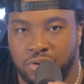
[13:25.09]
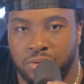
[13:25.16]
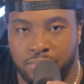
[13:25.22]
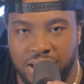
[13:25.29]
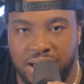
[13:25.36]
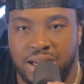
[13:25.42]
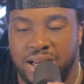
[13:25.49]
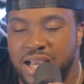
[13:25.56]

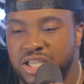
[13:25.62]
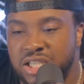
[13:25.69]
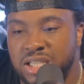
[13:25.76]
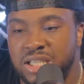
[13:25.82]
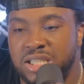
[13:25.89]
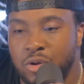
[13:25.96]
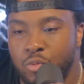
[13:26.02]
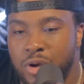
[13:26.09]
meaning that
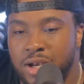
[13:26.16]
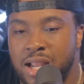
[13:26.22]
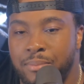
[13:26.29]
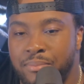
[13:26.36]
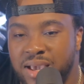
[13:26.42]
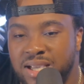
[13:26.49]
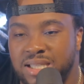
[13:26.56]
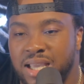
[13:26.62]
she's the one that
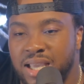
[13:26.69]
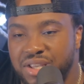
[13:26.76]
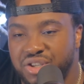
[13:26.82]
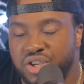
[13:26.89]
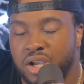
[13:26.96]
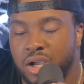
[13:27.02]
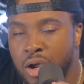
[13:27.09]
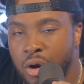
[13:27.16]
makes the
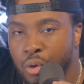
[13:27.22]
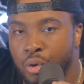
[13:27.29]
engine go.